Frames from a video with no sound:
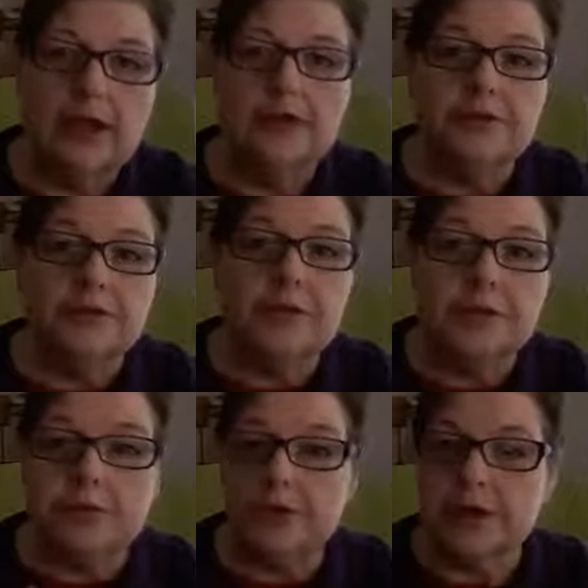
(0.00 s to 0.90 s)
There's
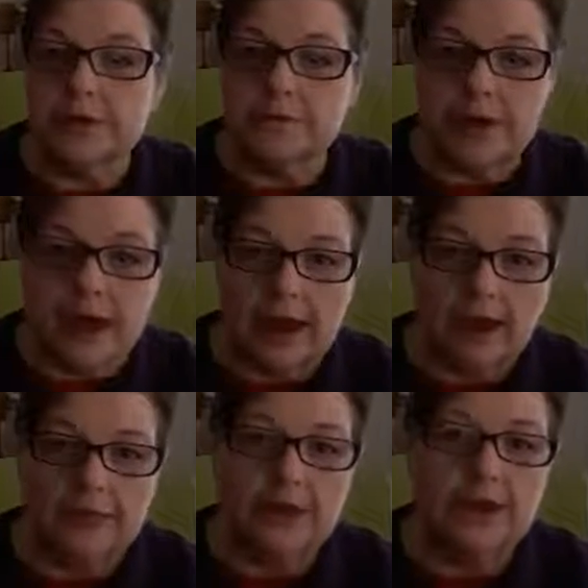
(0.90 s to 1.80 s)
people that get
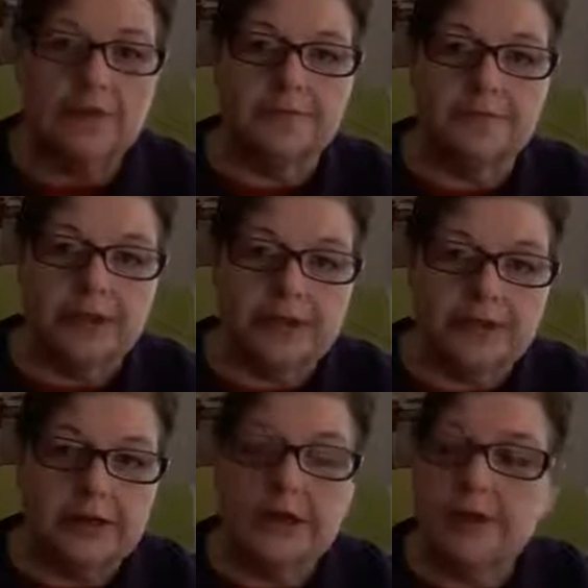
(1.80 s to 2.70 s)
mad, they get offended,